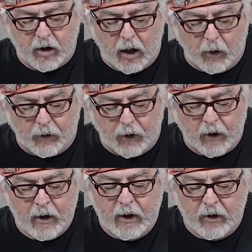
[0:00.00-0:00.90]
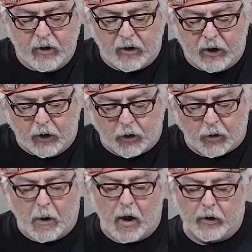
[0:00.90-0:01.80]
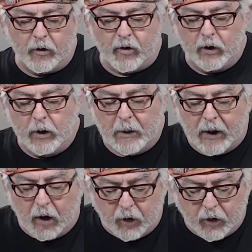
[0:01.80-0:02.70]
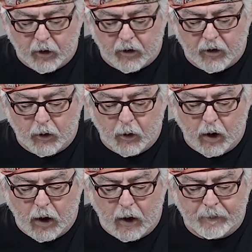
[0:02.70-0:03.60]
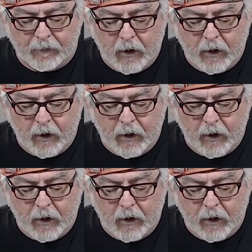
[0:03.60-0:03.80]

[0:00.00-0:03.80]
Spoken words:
However, this is a little smaller, so a little bit harder to